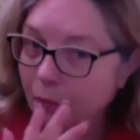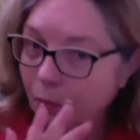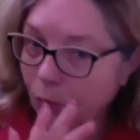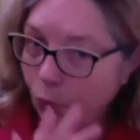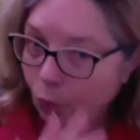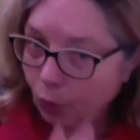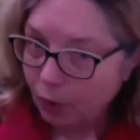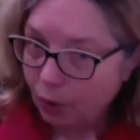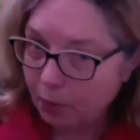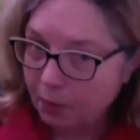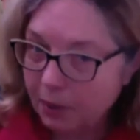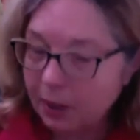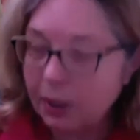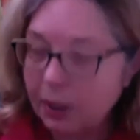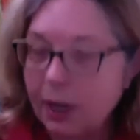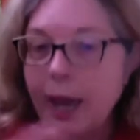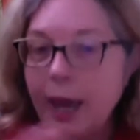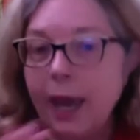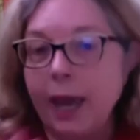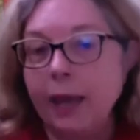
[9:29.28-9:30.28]
women
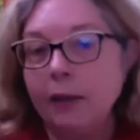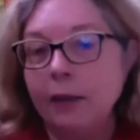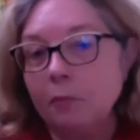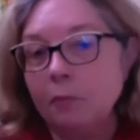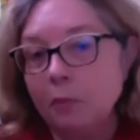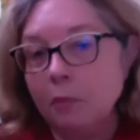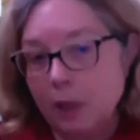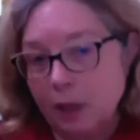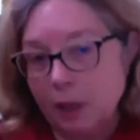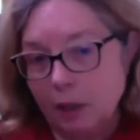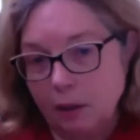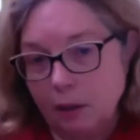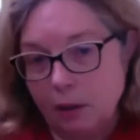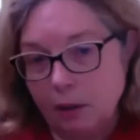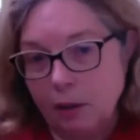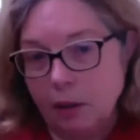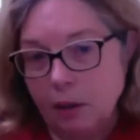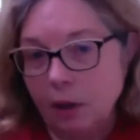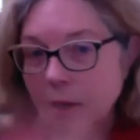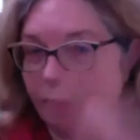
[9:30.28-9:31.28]
and men
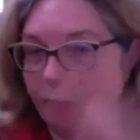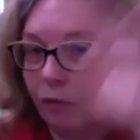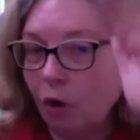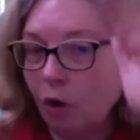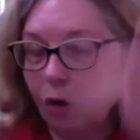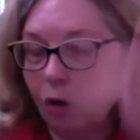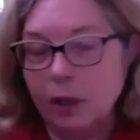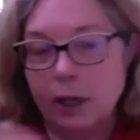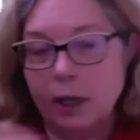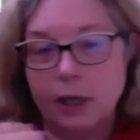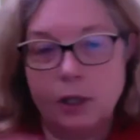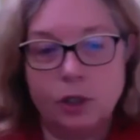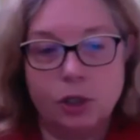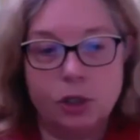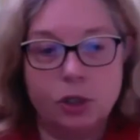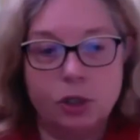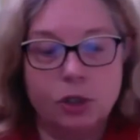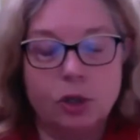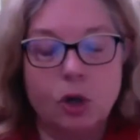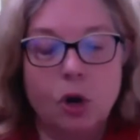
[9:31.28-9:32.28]
of all
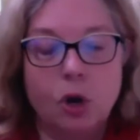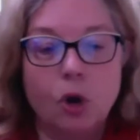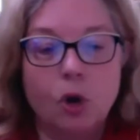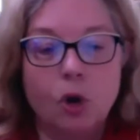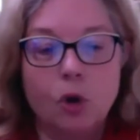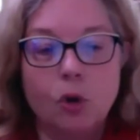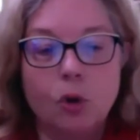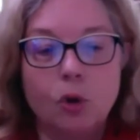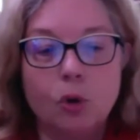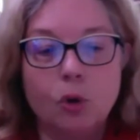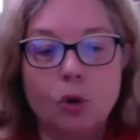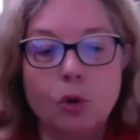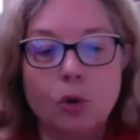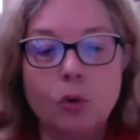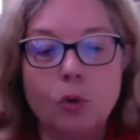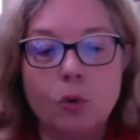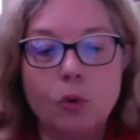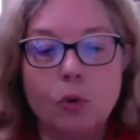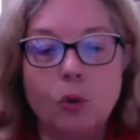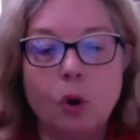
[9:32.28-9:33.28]
ages
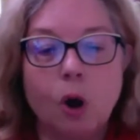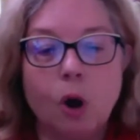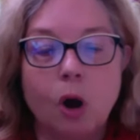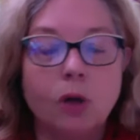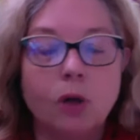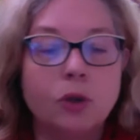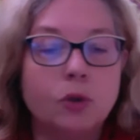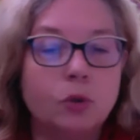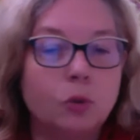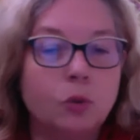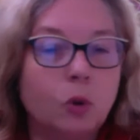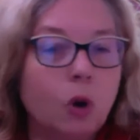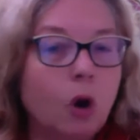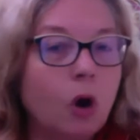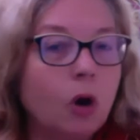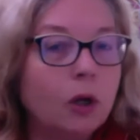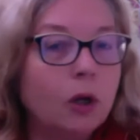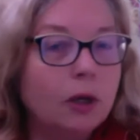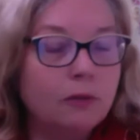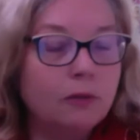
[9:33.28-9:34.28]
who are
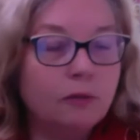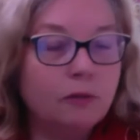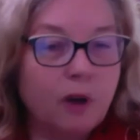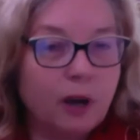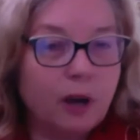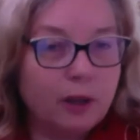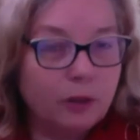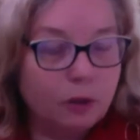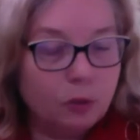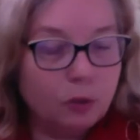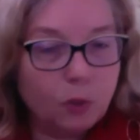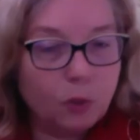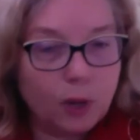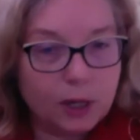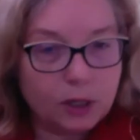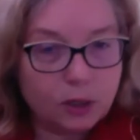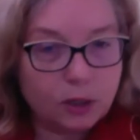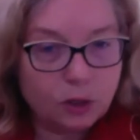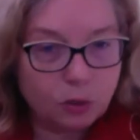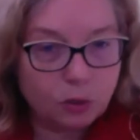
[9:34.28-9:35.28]
drawn and find their way
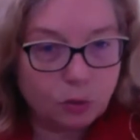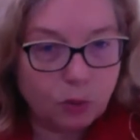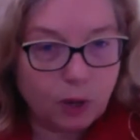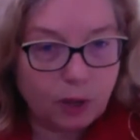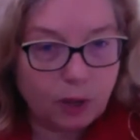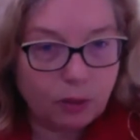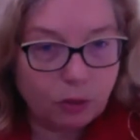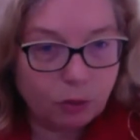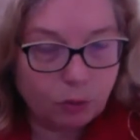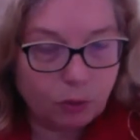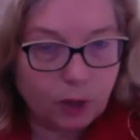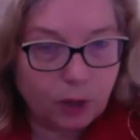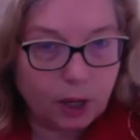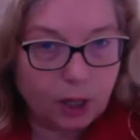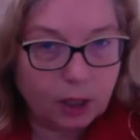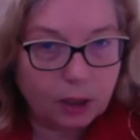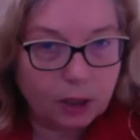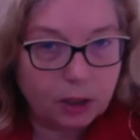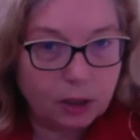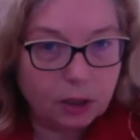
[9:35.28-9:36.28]
to the red
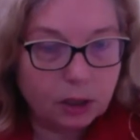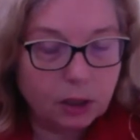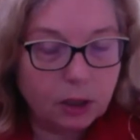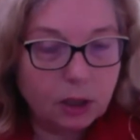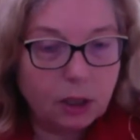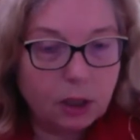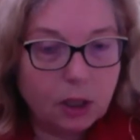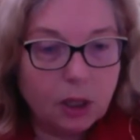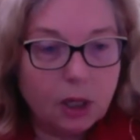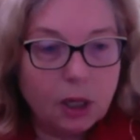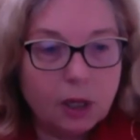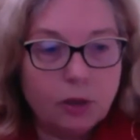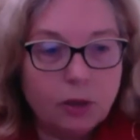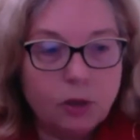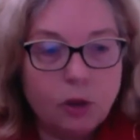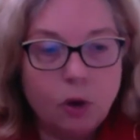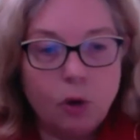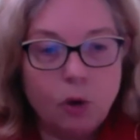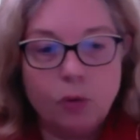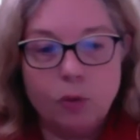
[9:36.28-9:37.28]
thread.
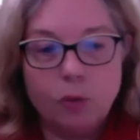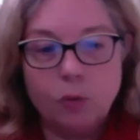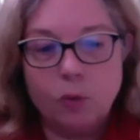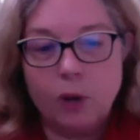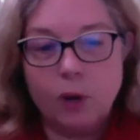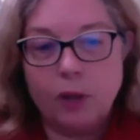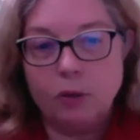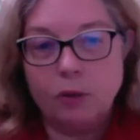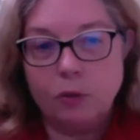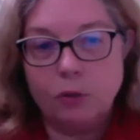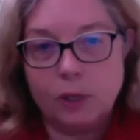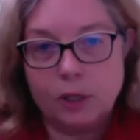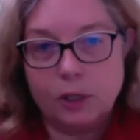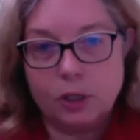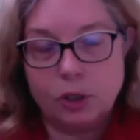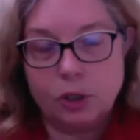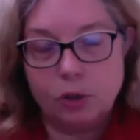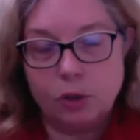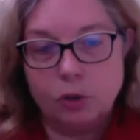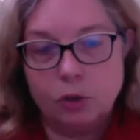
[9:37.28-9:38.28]
Though the red thread
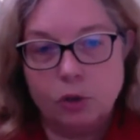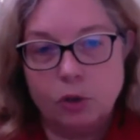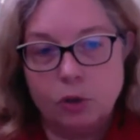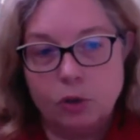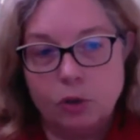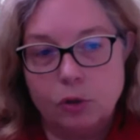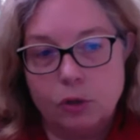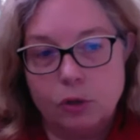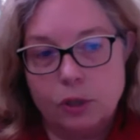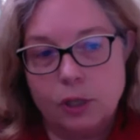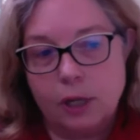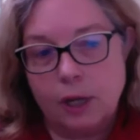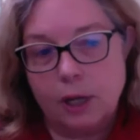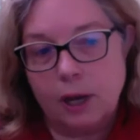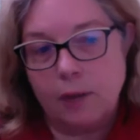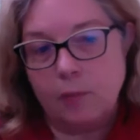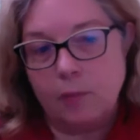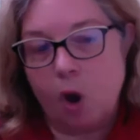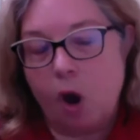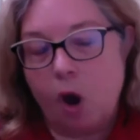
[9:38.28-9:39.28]
circles that
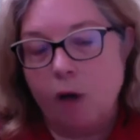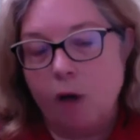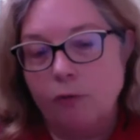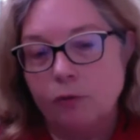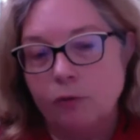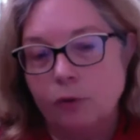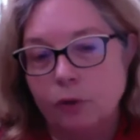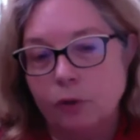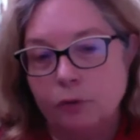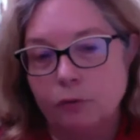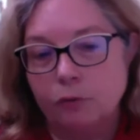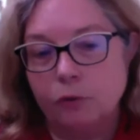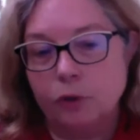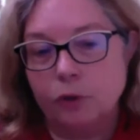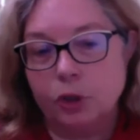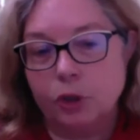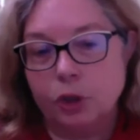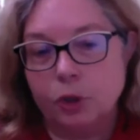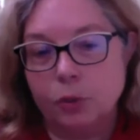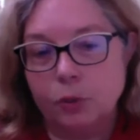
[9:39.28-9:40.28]
I'm offering
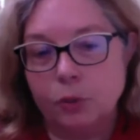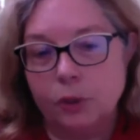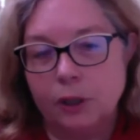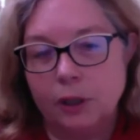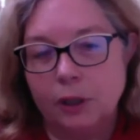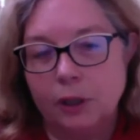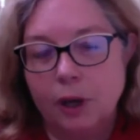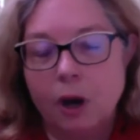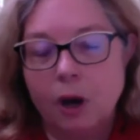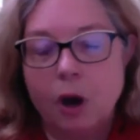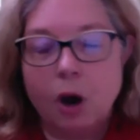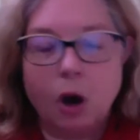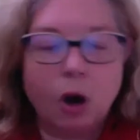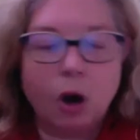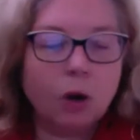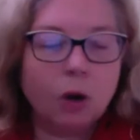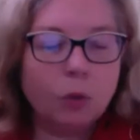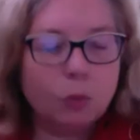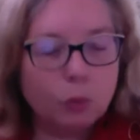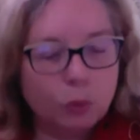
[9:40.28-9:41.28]
virtually
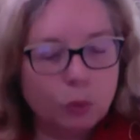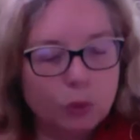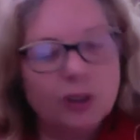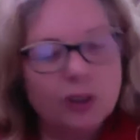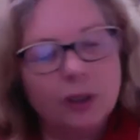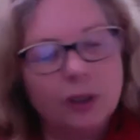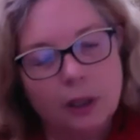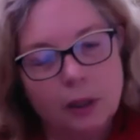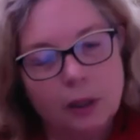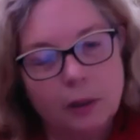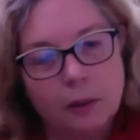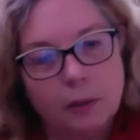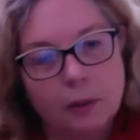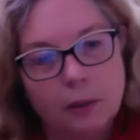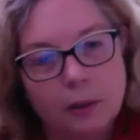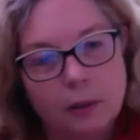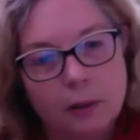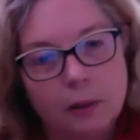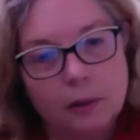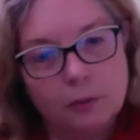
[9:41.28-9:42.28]
are really
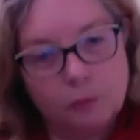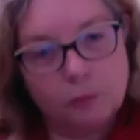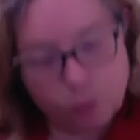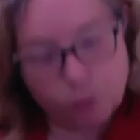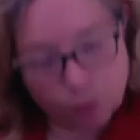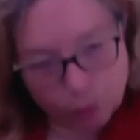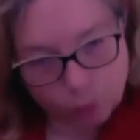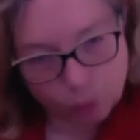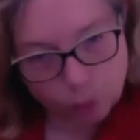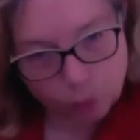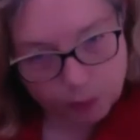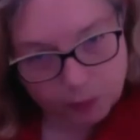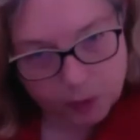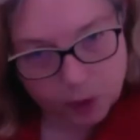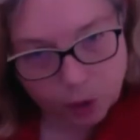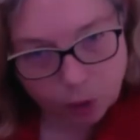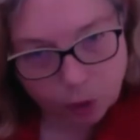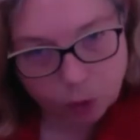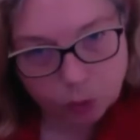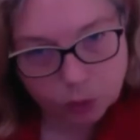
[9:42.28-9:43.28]
for women
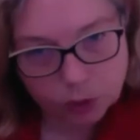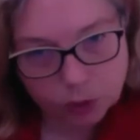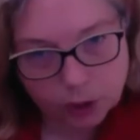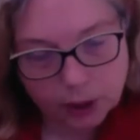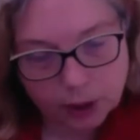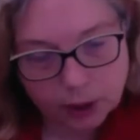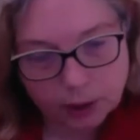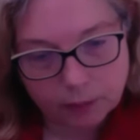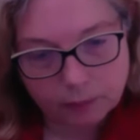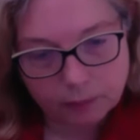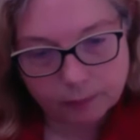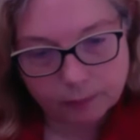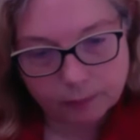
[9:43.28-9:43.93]
only.